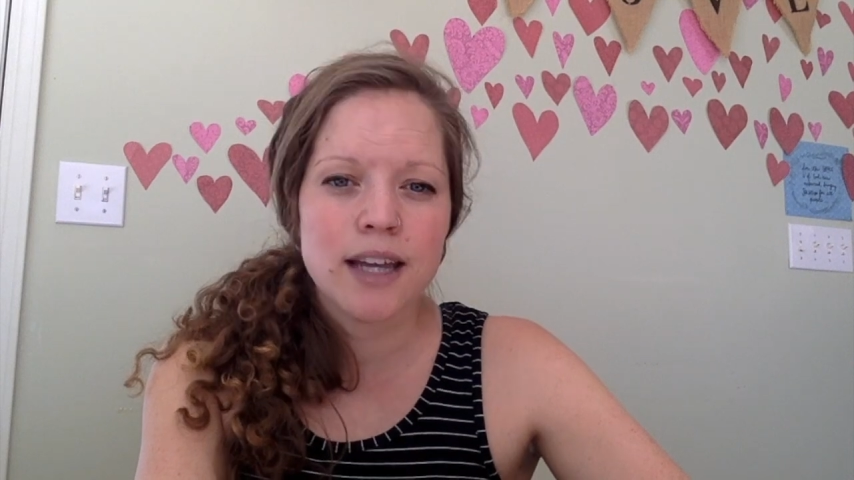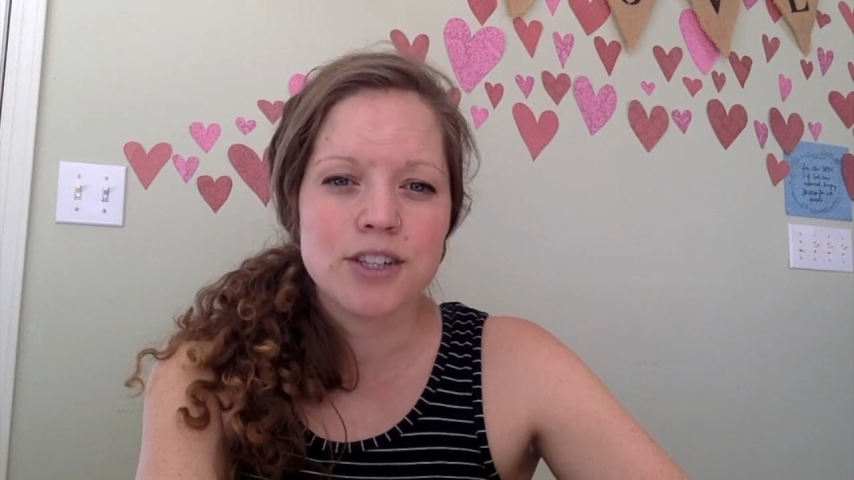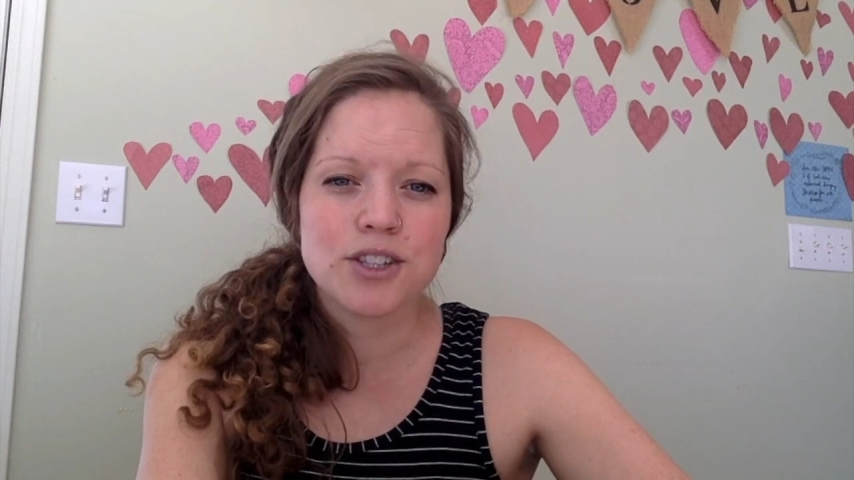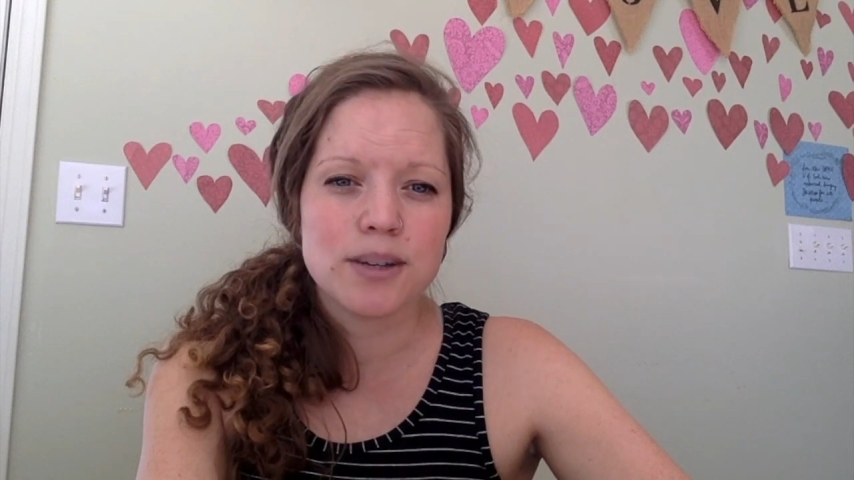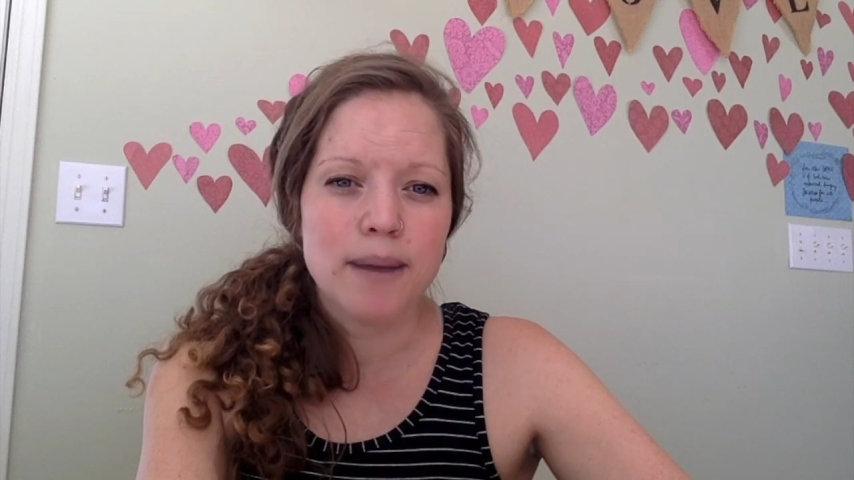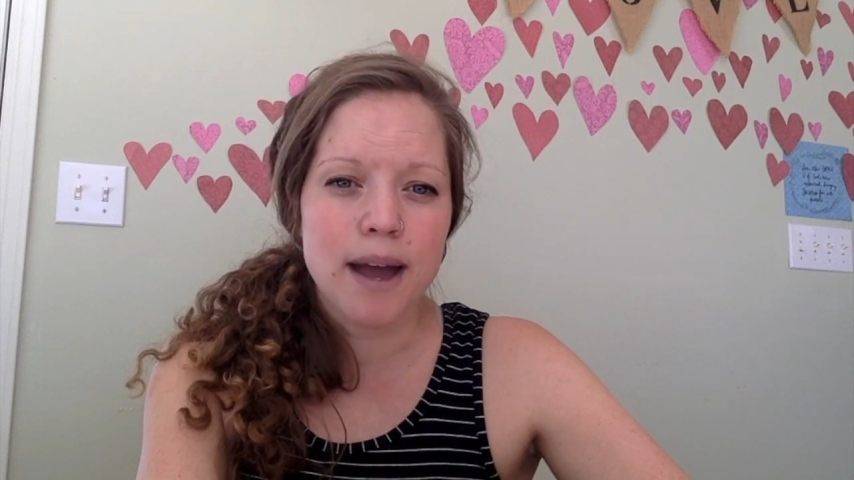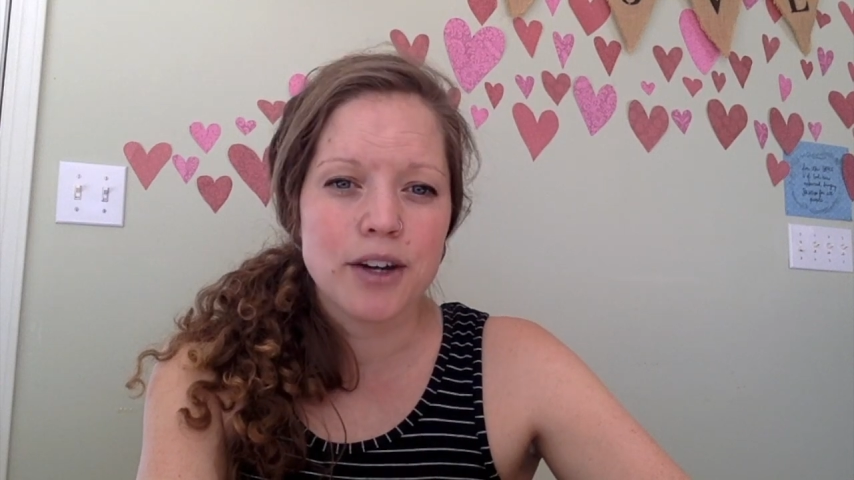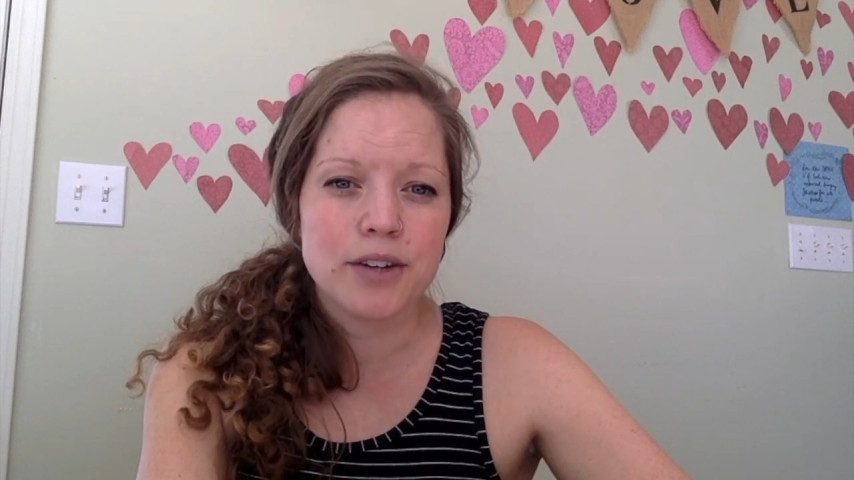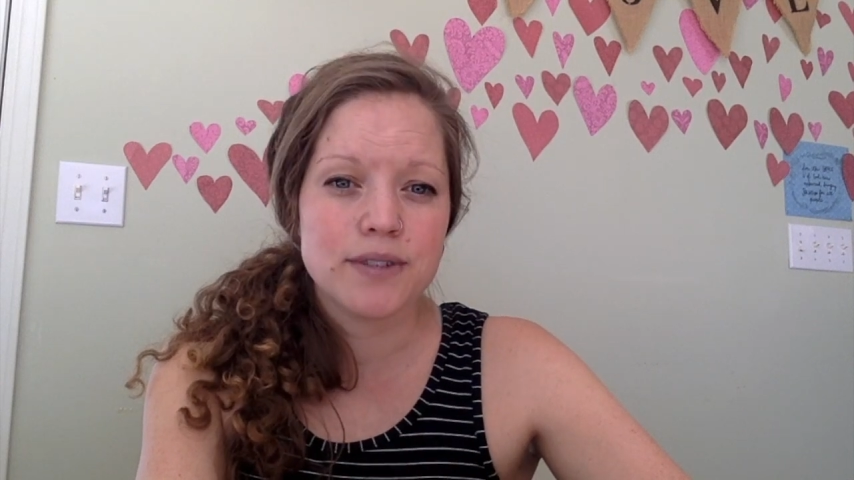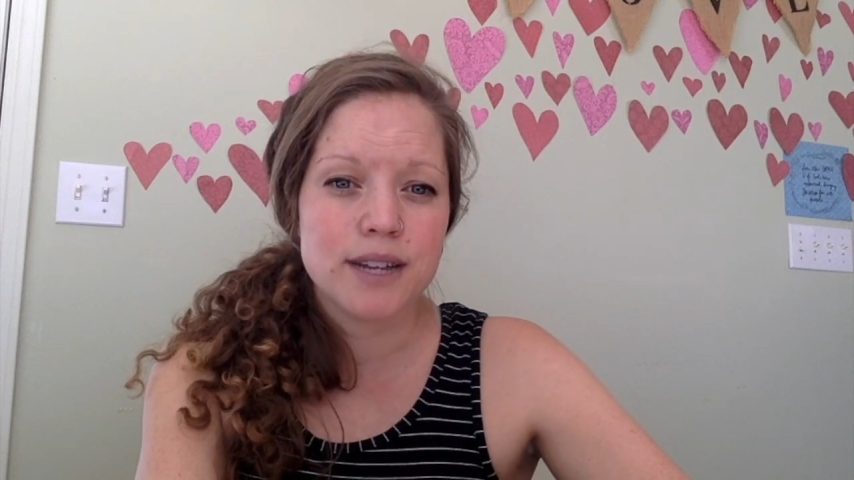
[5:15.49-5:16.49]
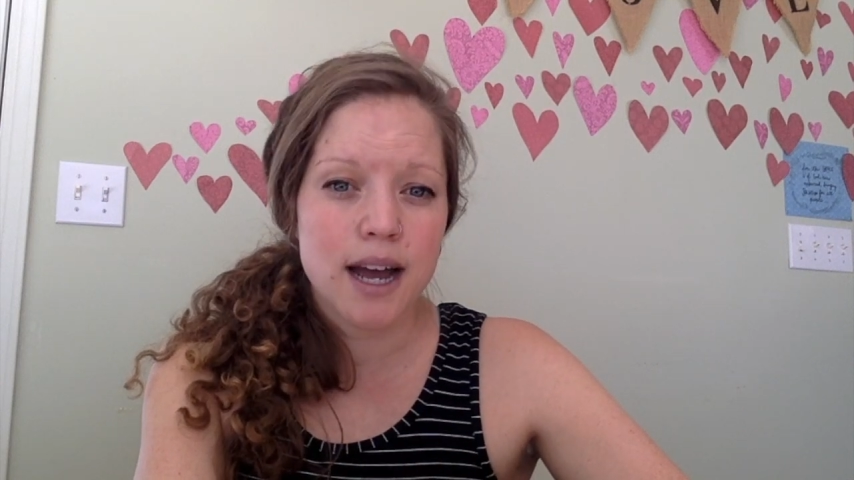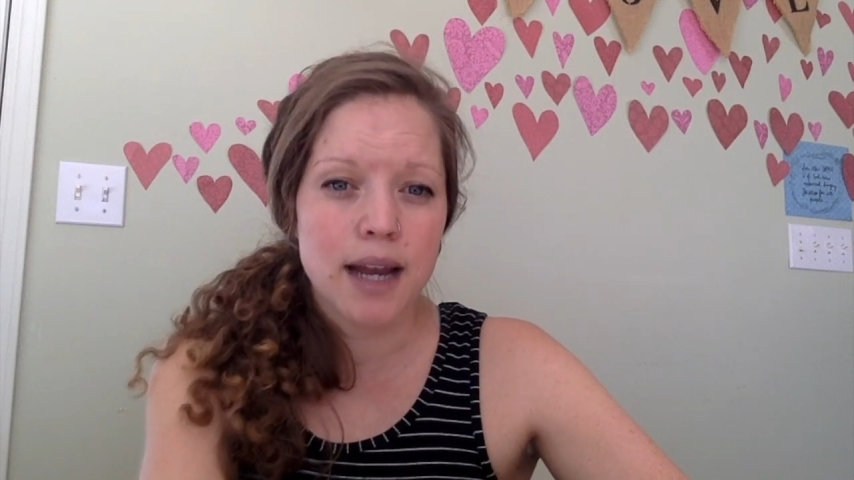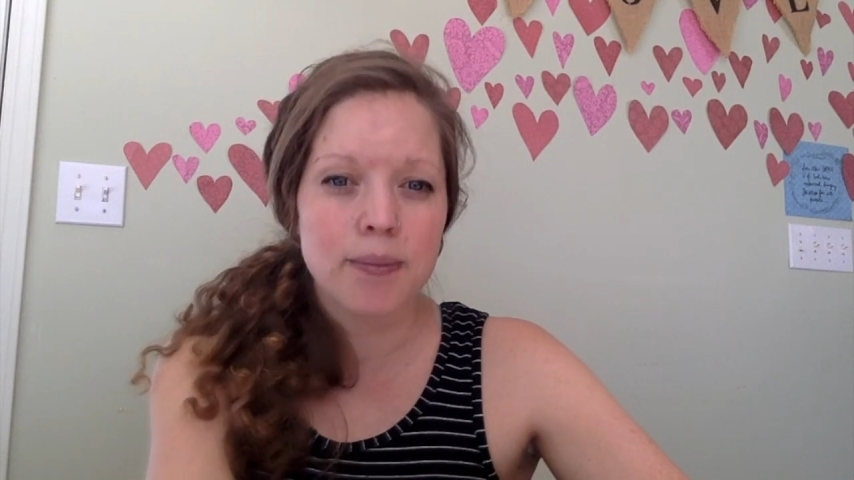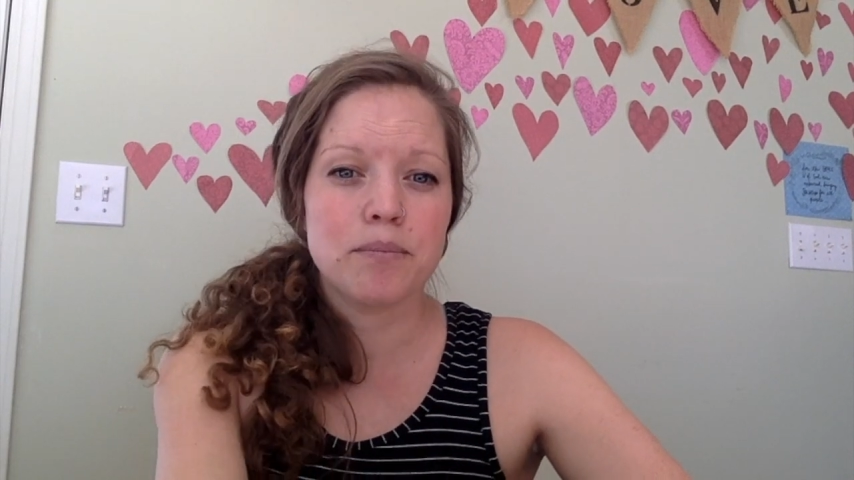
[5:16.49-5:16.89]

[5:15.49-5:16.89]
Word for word: it's just a matter of time